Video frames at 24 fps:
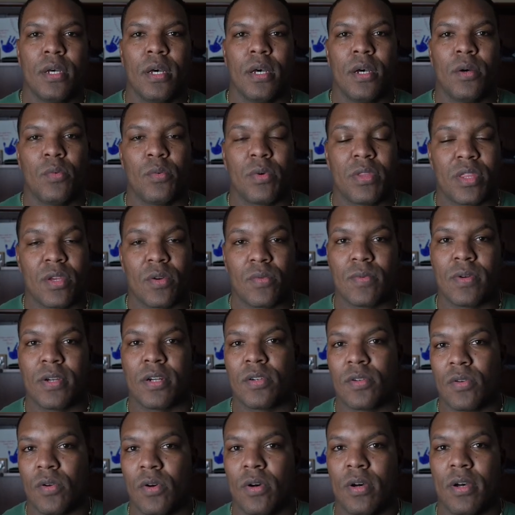with the
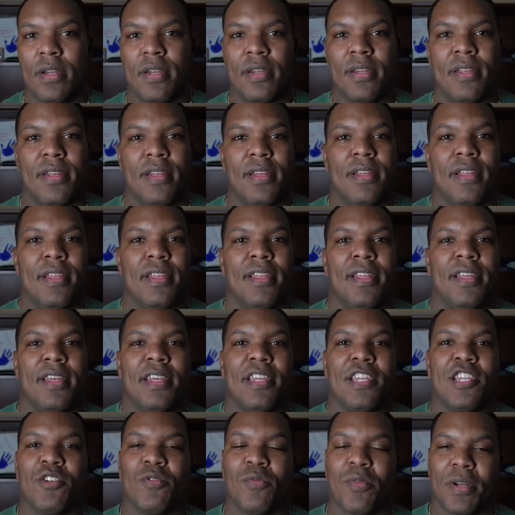runner on,
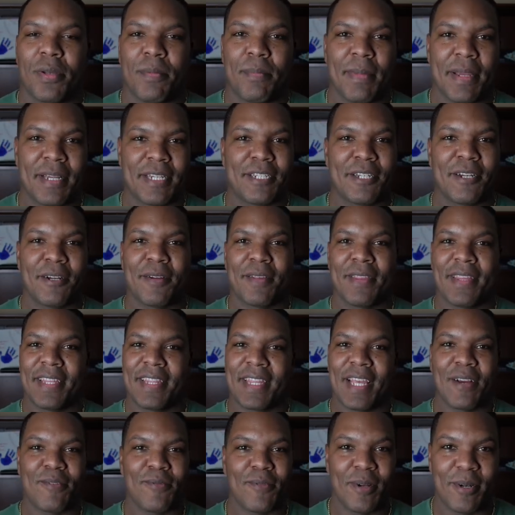you want to make sure that
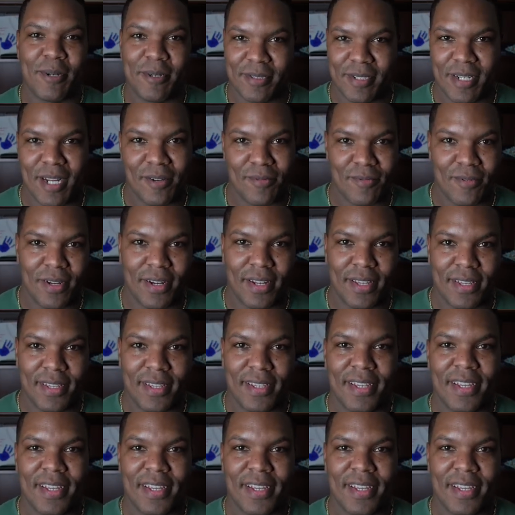that runner's not running.